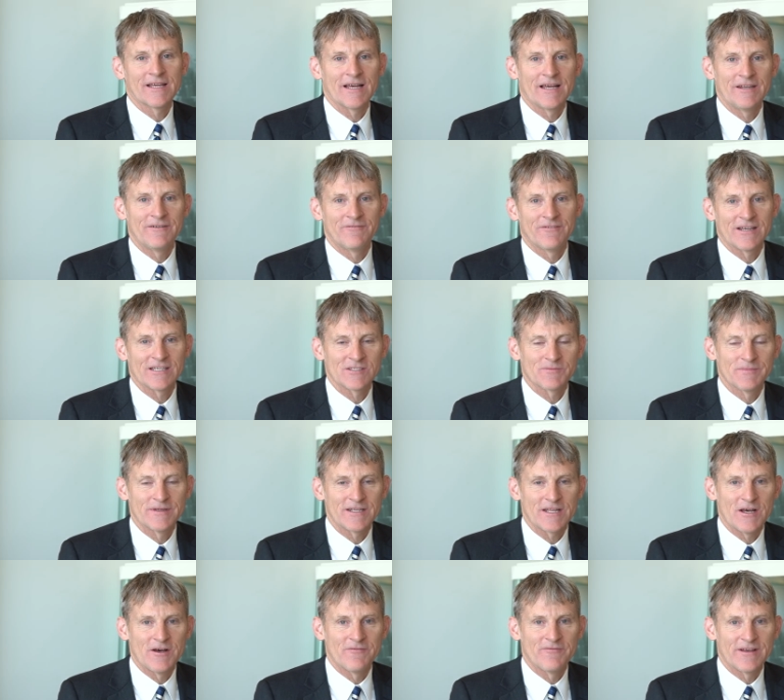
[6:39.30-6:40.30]

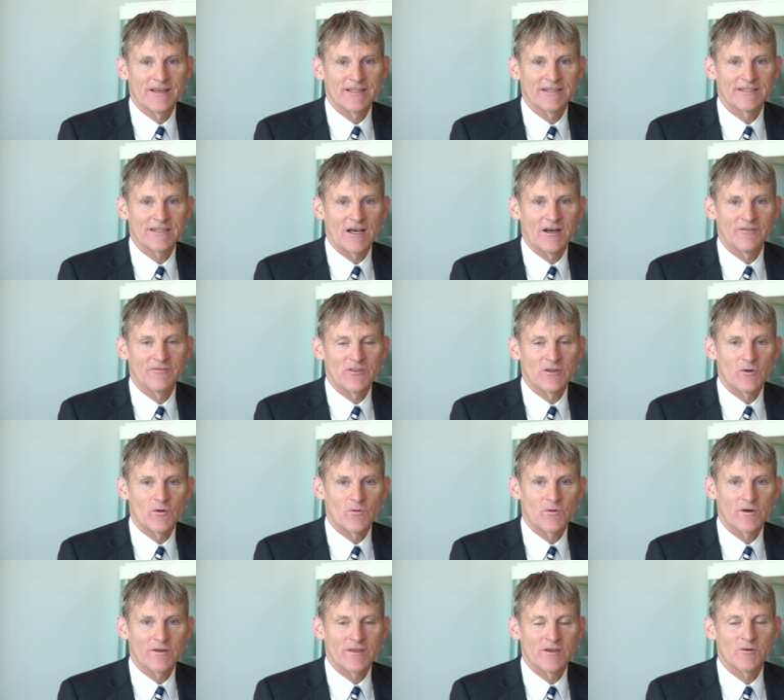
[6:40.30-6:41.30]
Investment Event of the
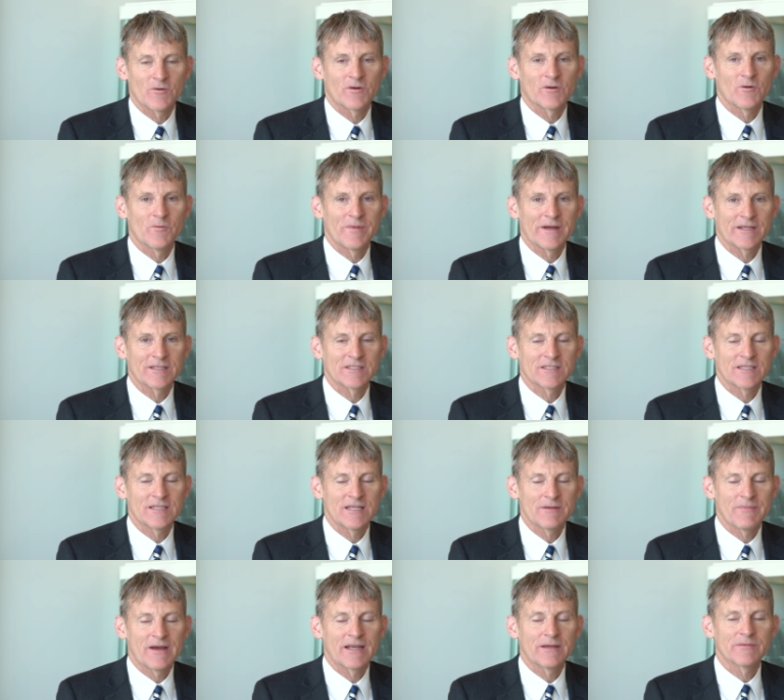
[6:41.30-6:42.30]
North here in Quebec
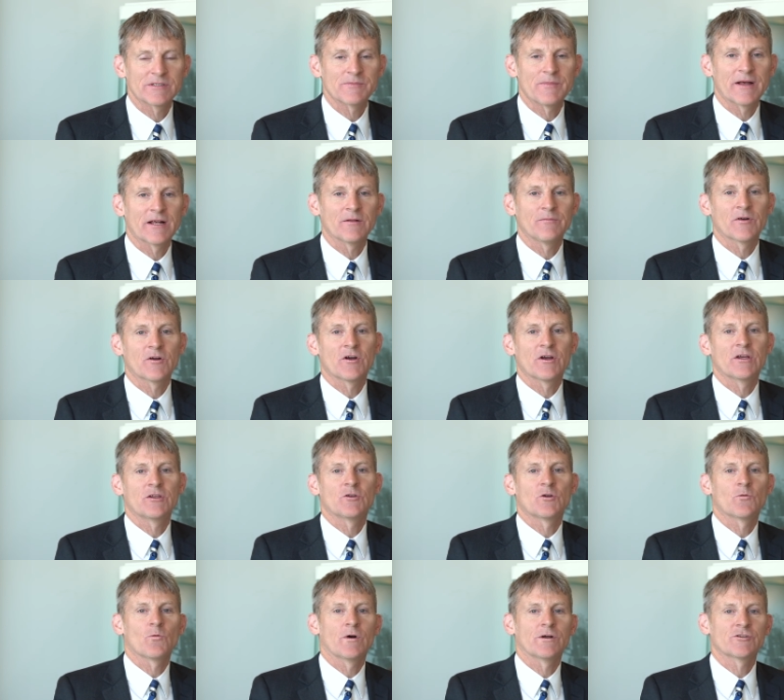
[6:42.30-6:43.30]
City. My name is Michael McRae
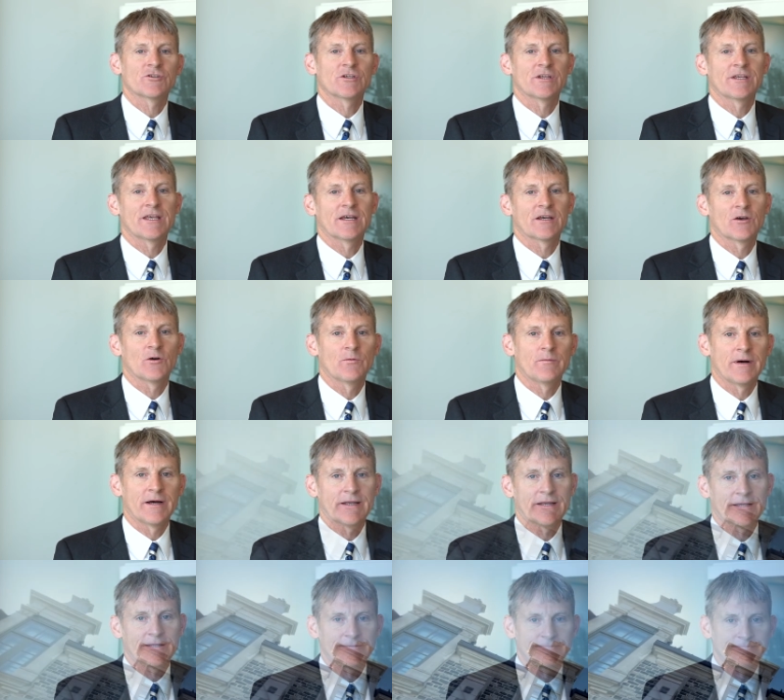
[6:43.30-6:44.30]
and you're watching Kitco Mining.